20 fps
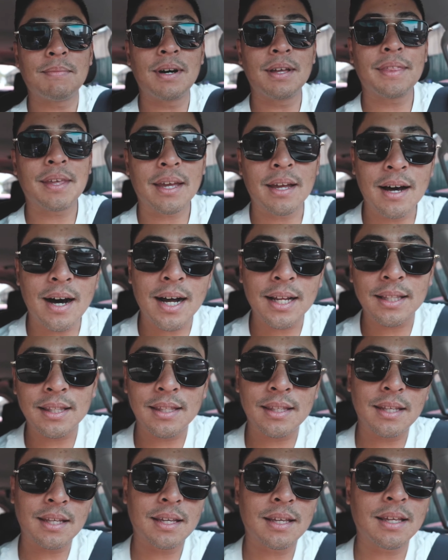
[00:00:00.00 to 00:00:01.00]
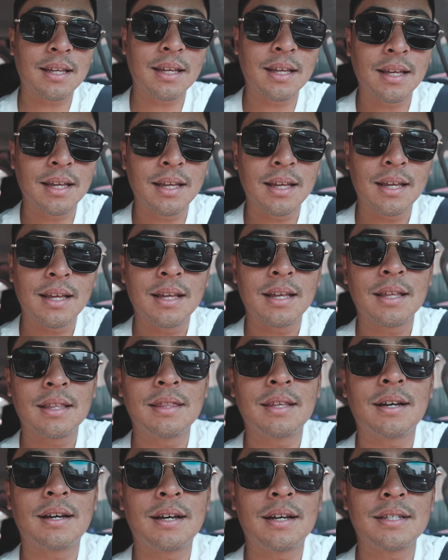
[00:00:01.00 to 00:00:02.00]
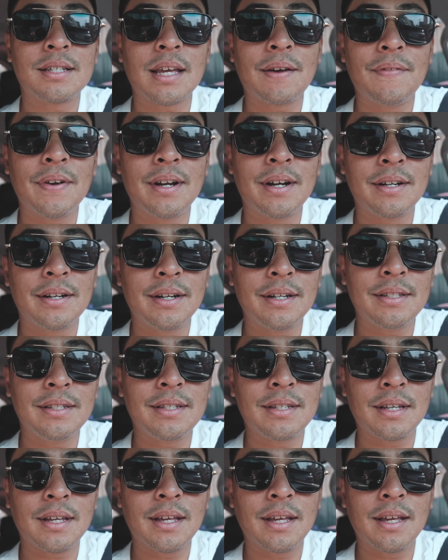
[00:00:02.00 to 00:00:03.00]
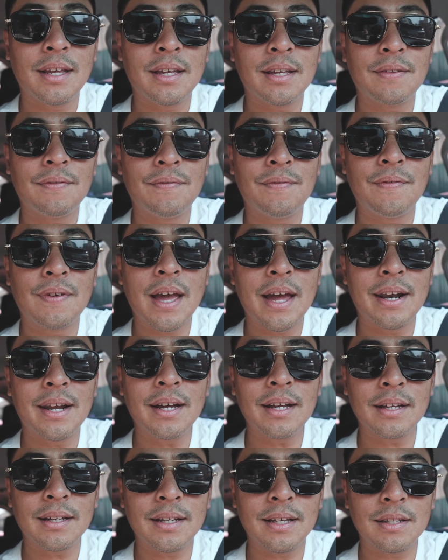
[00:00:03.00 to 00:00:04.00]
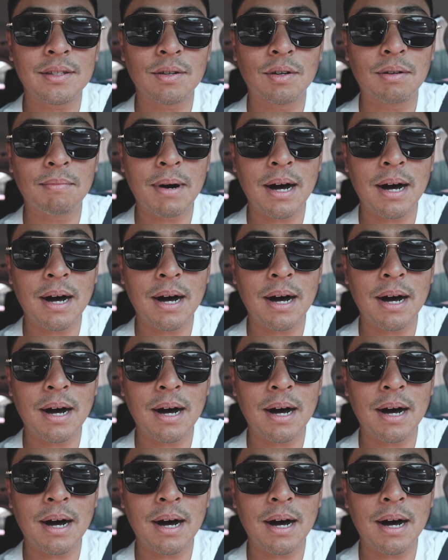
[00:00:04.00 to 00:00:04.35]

month I got the 700s in Vienna in Seoul